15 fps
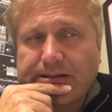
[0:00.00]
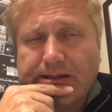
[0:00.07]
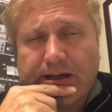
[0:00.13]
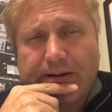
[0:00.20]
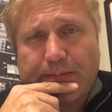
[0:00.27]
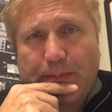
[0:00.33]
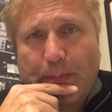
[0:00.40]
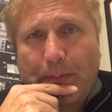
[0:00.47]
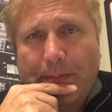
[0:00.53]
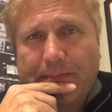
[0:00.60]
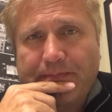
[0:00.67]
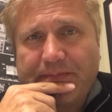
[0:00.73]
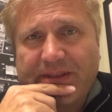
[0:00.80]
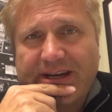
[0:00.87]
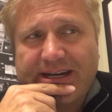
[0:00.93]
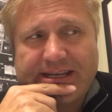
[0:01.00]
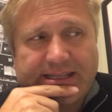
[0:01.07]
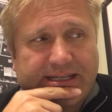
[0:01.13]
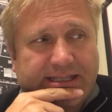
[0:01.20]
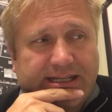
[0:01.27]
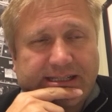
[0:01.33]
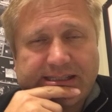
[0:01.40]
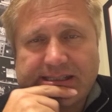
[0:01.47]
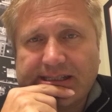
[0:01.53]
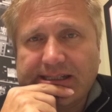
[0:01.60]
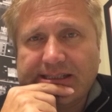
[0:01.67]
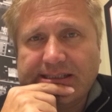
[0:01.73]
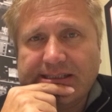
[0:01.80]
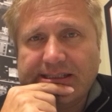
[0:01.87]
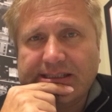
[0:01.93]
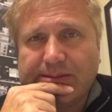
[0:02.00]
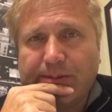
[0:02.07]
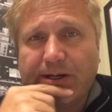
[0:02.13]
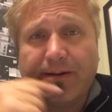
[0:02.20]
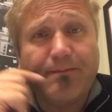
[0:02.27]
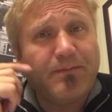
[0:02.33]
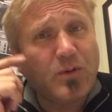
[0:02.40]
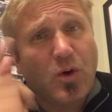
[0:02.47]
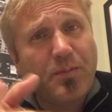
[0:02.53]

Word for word: Yeah, I think that's uh, that's about it.